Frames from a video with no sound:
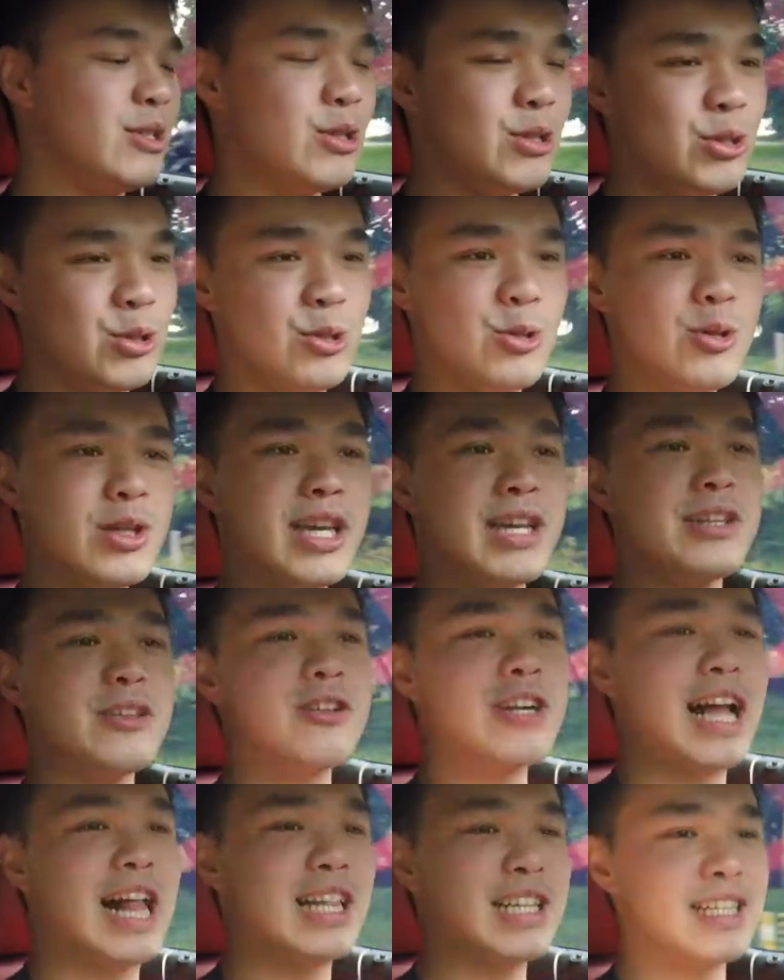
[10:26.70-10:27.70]
you do get
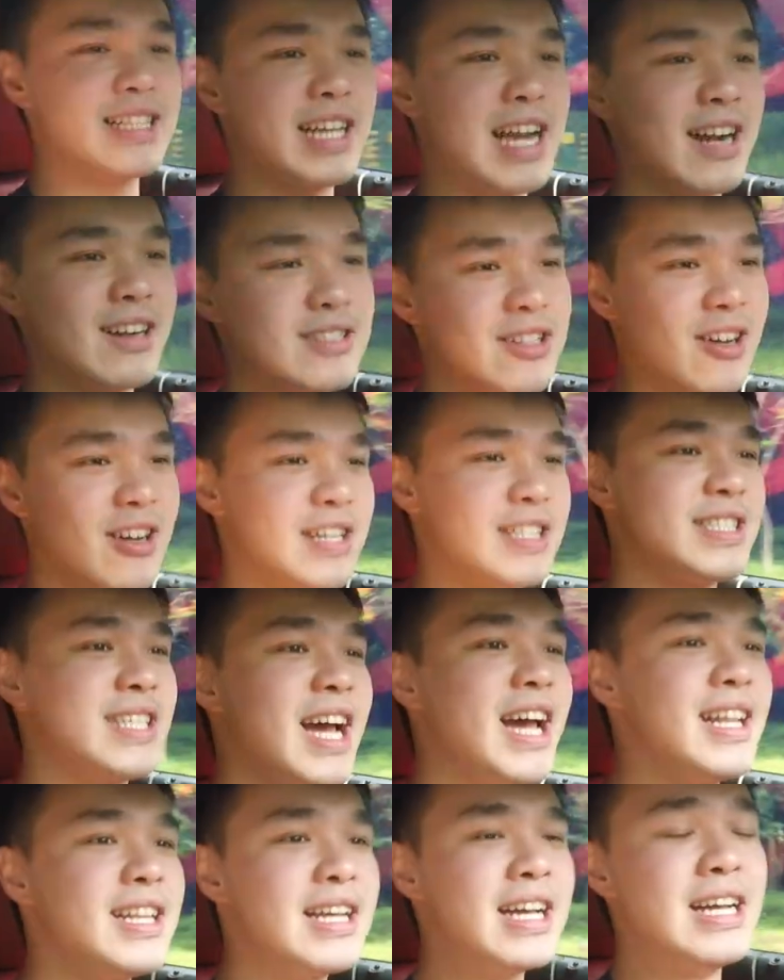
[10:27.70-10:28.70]
your Alcantaras on the
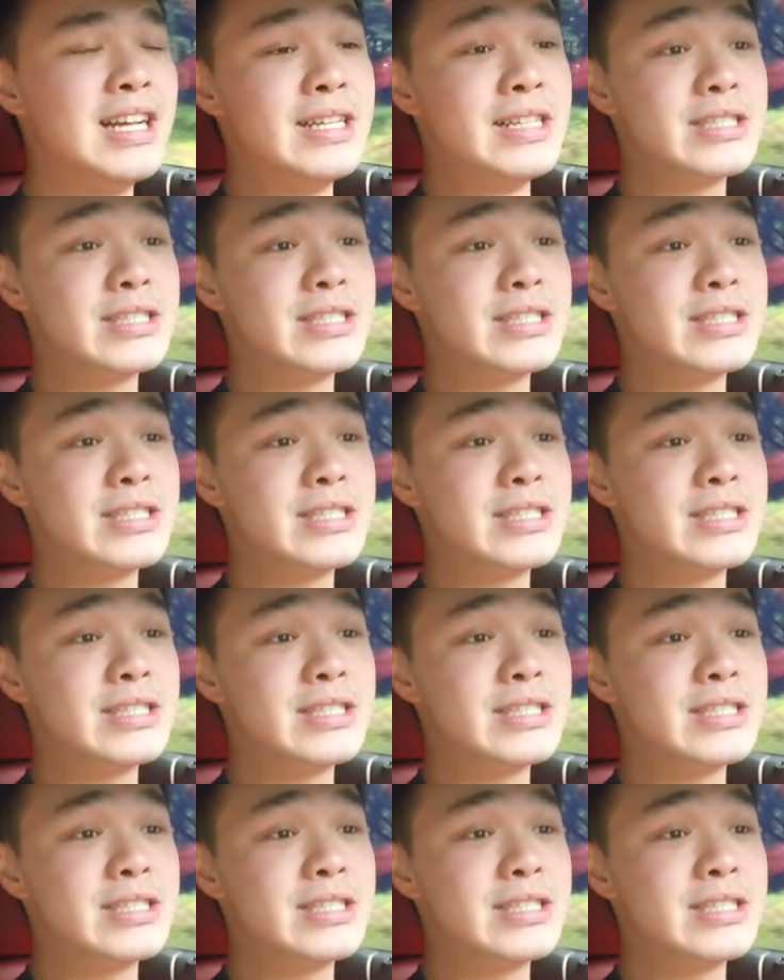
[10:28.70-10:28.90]
side,